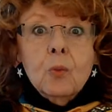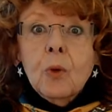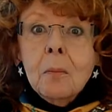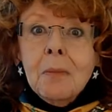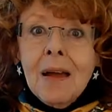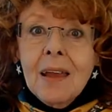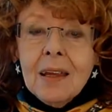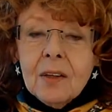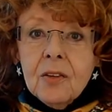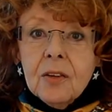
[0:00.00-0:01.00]

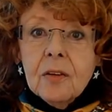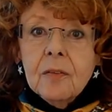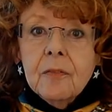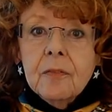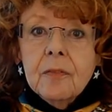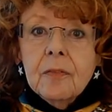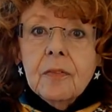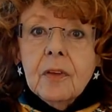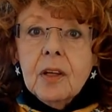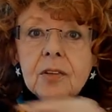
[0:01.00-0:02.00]
Remind
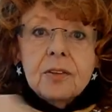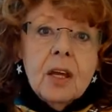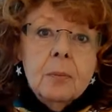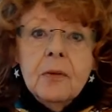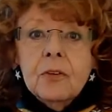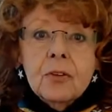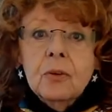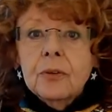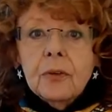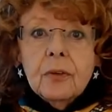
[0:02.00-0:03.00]
is a tap on the
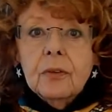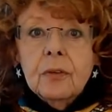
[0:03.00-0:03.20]
shoulder.